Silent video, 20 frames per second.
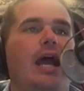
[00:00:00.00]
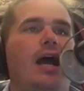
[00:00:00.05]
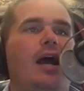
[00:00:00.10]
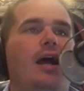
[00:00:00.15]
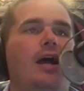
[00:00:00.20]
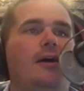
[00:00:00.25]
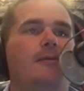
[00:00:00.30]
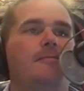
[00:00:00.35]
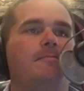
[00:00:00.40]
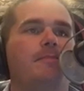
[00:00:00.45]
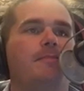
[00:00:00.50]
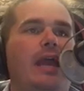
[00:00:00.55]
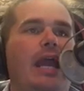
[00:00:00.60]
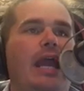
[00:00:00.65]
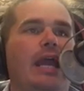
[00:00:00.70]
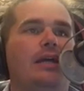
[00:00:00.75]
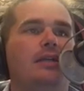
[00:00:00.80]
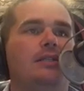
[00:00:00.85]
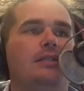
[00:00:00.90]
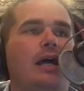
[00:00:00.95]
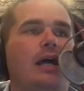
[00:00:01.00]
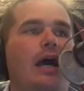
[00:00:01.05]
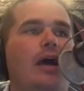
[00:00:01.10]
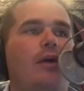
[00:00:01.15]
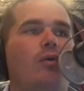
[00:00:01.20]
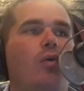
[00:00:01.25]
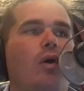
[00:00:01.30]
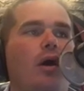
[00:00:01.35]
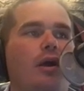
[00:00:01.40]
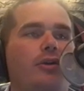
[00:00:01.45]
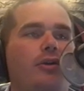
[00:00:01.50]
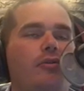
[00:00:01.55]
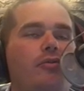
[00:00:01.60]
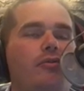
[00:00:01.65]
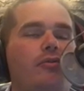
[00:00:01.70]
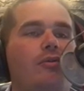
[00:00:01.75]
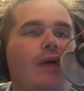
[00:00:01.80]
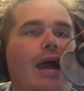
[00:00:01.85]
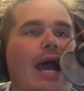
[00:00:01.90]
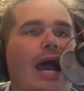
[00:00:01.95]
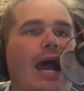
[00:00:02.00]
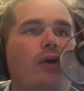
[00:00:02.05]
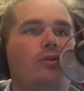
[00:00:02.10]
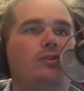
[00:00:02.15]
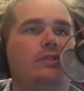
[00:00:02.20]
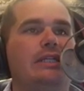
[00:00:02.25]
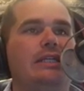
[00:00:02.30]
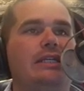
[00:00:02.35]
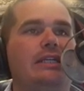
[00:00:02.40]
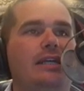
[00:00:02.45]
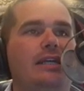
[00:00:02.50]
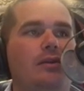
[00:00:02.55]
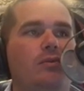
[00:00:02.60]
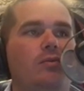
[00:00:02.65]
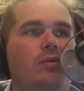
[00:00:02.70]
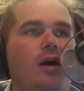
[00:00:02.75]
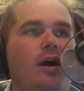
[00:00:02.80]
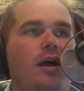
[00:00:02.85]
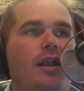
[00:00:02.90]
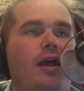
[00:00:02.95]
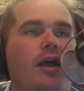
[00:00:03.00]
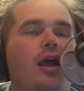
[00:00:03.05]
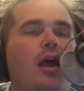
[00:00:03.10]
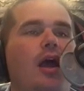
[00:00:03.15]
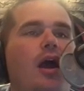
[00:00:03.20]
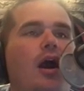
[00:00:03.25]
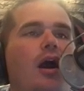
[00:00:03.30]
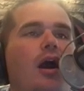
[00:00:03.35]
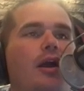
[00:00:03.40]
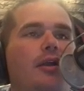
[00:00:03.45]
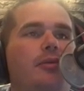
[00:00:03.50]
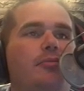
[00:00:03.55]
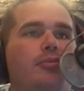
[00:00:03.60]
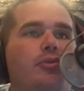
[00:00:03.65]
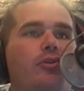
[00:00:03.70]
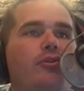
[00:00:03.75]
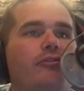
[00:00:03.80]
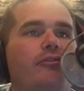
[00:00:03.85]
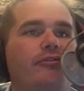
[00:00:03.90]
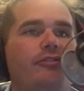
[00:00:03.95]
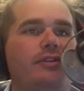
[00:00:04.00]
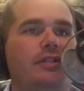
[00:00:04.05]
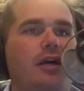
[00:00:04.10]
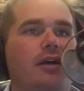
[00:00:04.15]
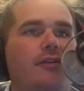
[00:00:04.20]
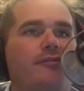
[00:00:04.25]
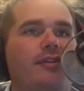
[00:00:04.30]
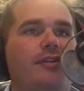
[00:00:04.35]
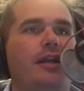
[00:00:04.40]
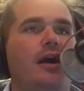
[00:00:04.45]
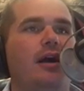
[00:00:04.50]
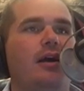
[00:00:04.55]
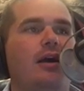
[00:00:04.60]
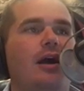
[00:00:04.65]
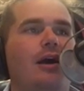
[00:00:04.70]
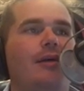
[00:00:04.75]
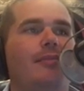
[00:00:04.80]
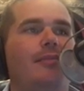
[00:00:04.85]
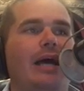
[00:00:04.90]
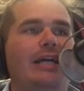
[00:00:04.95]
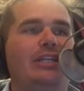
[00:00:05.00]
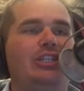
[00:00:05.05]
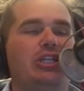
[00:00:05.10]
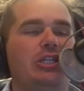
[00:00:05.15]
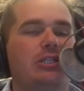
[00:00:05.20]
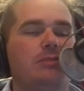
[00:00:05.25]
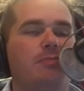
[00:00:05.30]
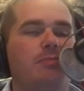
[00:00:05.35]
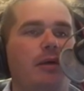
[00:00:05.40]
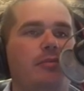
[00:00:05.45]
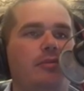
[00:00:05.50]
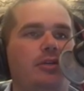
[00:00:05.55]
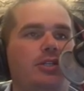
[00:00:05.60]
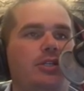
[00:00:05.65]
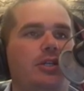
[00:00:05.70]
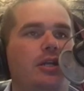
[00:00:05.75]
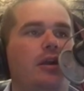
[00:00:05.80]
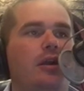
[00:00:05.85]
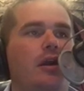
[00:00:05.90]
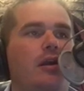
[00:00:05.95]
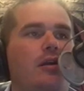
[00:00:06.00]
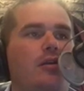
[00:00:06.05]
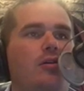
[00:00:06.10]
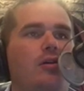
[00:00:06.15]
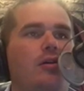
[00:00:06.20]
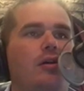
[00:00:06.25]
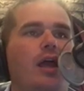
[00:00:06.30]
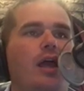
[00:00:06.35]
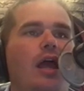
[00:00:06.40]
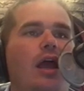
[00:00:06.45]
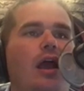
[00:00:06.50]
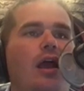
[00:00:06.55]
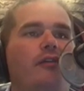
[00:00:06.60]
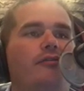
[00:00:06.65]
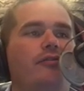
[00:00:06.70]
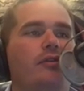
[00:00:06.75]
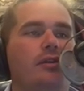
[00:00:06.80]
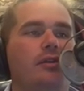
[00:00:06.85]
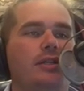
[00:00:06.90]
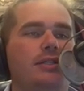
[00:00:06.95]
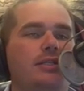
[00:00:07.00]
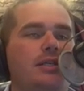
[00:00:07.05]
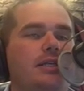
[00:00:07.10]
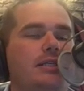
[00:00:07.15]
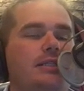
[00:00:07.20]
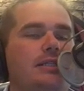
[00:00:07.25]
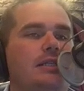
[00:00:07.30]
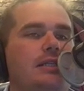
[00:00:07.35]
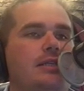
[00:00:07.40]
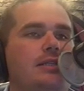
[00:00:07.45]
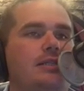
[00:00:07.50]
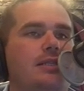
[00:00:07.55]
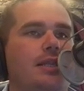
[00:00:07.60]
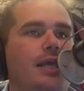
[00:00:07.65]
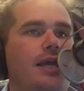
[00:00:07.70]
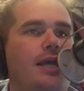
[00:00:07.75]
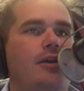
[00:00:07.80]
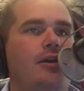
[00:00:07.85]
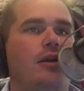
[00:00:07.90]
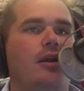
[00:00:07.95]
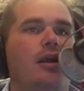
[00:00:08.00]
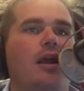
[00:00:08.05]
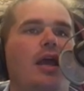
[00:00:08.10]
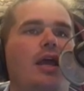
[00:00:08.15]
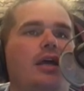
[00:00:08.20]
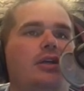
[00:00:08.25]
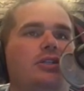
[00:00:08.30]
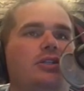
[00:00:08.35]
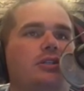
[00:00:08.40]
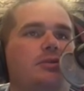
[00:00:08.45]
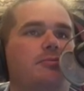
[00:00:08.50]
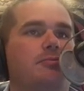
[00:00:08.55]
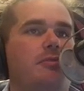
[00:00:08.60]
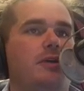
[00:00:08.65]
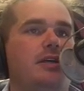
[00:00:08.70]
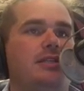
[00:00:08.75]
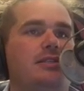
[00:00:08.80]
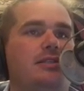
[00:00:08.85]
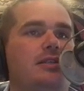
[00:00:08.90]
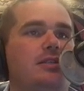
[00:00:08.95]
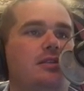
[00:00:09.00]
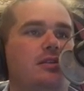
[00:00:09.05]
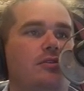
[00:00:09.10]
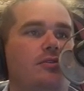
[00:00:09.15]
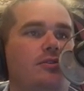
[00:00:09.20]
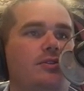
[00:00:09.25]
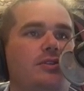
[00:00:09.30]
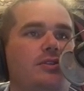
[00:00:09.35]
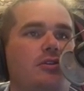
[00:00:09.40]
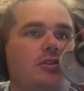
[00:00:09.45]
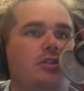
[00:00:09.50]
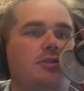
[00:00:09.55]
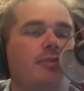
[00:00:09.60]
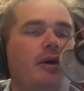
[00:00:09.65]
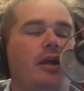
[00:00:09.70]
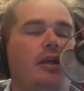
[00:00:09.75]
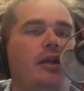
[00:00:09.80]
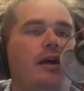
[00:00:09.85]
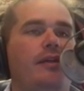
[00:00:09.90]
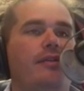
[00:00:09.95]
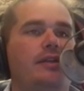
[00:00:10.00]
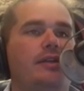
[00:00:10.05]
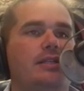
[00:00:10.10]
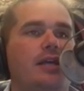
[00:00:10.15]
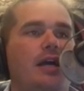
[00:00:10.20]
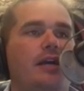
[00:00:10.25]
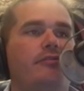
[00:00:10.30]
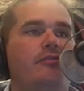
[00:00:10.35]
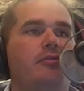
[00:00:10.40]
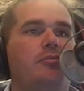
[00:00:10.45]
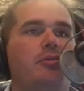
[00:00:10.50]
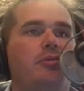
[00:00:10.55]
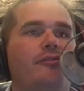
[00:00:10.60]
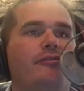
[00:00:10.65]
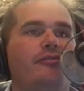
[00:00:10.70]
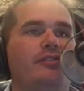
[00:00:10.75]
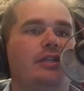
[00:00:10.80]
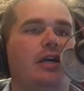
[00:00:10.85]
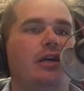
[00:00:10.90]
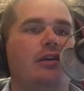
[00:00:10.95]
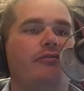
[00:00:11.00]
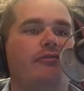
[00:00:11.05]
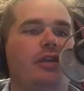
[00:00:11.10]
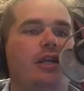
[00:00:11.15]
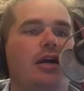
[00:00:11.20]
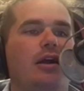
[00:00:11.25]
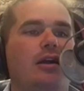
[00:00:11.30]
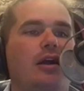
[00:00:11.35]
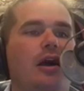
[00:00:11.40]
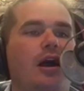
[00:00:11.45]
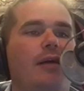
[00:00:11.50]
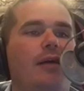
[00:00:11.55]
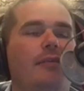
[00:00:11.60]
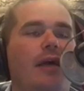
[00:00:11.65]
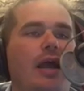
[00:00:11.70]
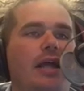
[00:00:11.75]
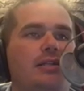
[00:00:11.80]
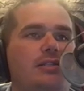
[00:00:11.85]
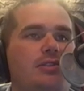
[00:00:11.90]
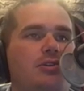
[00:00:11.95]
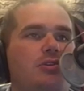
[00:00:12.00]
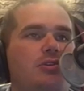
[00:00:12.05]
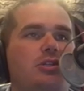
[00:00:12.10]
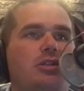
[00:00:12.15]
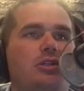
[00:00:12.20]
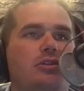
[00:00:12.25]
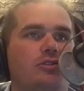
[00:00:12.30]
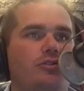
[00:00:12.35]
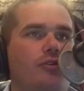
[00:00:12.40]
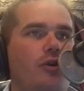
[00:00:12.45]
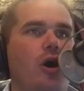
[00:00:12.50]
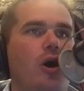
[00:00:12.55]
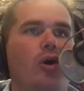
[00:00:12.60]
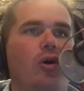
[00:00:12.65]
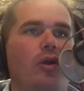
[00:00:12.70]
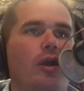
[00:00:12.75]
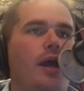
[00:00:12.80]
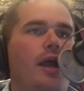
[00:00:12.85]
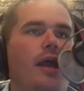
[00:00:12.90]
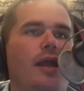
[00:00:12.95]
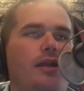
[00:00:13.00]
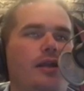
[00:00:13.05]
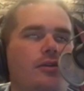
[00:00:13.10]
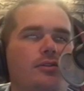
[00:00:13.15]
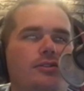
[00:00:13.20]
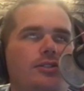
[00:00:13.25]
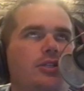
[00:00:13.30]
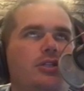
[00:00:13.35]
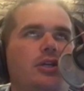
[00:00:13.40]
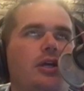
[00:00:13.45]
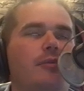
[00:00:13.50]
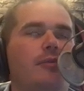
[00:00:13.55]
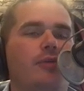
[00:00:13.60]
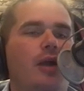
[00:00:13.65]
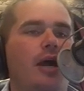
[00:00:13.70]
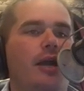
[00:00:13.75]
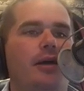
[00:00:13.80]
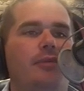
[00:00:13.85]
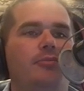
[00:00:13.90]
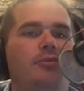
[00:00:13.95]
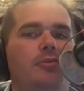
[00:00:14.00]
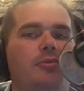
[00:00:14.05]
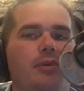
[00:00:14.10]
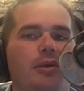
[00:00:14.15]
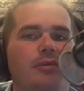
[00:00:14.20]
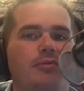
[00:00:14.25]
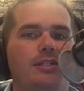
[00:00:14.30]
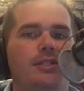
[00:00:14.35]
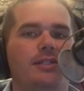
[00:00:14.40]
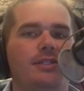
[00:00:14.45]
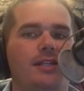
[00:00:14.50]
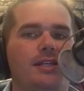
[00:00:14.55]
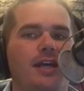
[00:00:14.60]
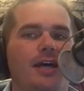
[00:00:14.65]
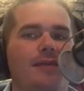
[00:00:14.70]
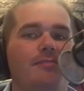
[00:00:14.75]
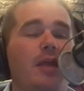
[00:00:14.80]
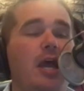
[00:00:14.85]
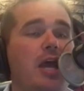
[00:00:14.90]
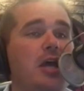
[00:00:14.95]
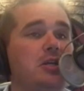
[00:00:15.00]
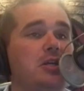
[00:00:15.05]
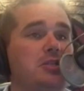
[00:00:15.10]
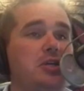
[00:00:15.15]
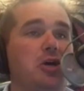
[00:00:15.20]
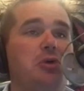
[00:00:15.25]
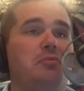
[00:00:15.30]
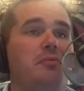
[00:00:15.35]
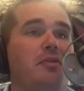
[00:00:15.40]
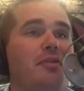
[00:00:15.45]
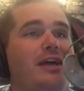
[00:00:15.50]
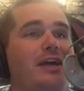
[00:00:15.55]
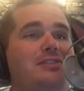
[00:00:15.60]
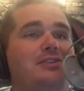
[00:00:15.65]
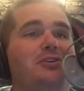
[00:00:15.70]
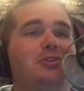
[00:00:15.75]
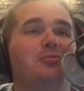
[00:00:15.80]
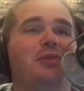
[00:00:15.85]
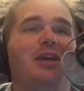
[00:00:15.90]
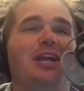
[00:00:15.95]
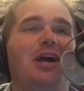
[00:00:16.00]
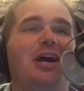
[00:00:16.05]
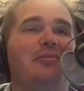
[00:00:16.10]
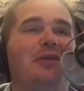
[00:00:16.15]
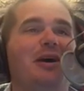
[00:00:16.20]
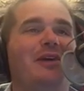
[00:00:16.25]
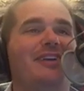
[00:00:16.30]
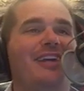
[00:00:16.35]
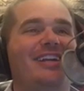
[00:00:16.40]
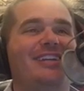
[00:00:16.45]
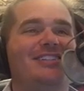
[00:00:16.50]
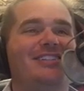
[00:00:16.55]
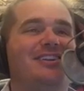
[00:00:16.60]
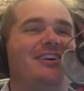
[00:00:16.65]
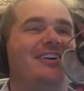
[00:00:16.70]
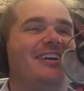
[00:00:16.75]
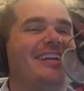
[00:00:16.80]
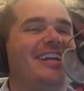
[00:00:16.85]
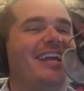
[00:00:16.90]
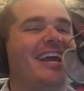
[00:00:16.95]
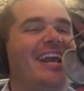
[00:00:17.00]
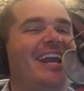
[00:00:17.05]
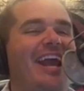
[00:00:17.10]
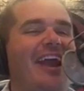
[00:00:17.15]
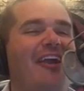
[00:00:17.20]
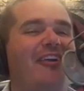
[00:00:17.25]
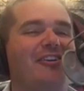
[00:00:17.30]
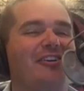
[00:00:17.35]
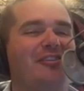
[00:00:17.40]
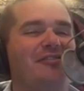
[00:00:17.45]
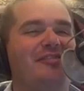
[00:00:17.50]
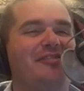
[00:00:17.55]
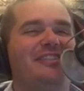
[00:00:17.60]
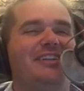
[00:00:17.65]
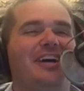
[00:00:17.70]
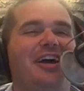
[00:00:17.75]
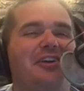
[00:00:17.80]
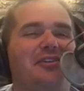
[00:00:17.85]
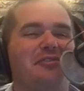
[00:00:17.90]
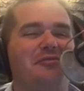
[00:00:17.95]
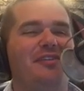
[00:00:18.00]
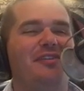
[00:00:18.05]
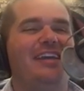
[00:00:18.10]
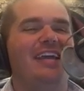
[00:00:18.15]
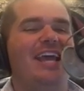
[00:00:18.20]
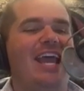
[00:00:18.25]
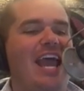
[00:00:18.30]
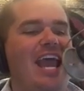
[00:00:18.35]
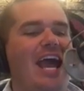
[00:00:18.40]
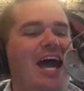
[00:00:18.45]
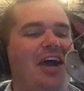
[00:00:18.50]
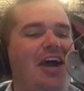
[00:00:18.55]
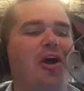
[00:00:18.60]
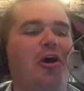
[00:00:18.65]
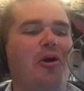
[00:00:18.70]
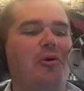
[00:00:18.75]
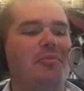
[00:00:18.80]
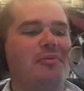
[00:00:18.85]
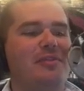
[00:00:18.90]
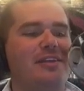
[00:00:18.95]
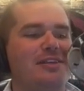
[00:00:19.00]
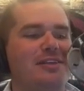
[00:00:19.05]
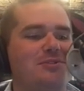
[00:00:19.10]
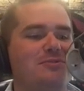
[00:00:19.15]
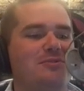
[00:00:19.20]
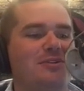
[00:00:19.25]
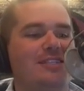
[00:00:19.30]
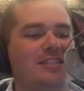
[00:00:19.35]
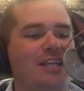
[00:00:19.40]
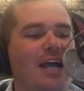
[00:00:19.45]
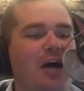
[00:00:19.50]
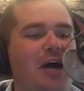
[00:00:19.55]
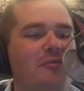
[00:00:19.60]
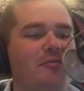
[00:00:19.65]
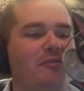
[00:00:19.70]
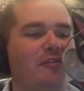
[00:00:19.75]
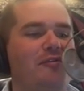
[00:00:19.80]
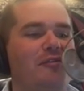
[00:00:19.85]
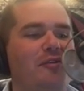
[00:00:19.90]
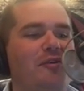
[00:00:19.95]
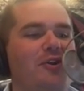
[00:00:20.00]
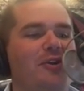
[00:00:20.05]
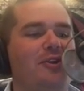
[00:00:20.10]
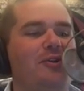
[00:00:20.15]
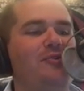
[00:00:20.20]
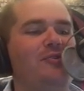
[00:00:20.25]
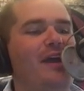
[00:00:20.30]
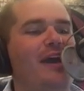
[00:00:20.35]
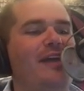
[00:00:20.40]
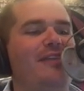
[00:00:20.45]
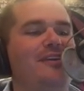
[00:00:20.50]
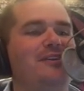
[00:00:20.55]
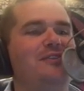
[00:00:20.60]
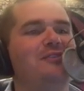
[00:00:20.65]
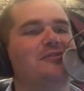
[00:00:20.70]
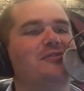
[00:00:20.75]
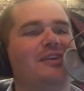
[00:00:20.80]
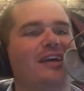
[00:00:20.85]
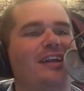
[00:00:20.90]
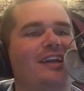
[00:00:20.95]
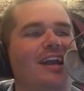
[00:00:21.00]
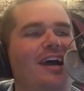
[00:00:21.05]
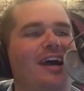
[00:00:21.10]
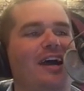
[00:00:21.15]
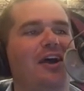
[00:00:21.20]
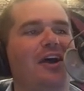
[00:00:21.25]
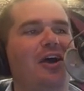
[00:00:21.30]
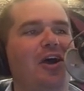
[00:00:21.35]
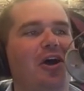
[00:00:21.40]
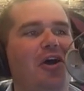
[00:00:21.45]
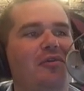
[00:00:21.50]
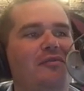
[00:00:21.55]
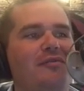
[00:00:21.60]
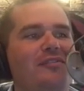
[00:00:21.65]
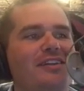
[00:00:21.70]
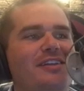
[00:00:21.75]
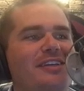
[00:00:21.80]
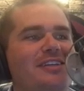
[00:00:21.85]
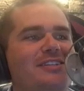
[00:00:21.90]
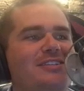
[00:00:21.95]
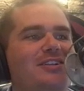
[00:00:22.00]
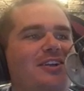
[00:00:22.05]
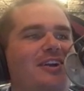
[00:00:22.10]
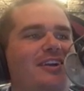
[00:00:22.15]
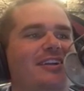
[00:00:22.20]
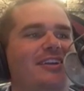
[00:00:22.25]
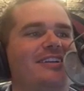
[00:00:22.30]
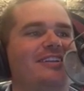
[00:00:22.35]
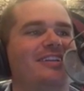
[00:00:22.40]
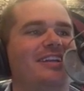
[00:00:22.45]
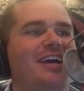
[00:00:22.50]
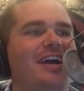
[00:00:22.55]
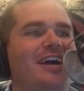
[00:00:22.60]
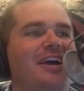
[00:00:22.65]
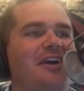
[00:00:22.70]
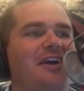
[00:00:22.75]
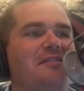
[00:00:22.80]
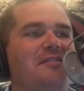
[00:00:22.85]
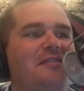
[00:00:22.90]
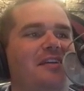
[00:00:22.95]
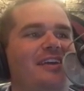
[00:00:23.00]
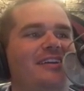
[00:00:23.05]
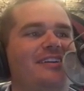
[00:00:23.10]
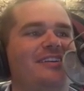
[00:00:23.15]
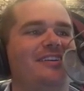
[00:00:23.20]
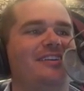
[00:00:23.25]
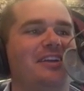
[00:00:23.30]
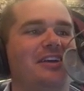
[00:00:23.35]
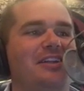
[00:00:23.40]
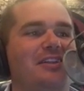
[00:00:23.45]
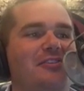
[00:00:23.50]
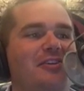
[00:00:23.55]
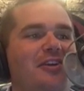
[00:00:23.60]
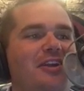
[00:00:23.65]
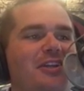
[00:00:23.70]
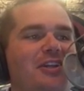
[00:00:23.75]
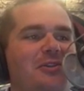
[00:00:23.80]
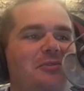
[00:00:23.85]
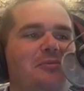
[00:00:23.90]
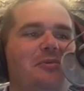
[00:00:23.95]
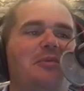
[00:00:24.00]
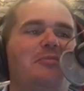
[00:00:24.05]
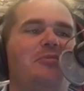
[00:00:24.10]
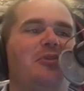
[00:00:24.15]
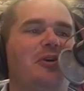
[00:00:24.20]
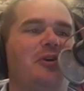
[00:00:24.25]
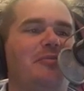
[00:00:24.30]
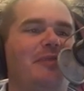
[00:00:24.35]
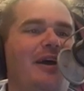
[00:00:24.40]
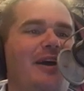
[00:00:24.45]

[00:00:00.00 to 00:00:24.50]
And I walk you through how to get one on improvedphotography.com. I just published an article. If you're listening to this later, just press this little search button on the side of improvedphotography.com and search drone, and it'll just come right up. You'll be able to see that. So that's a little bit about getting started in aerial photography. I hope this was helpful for you and that you can hopefully get started in learning a little bit more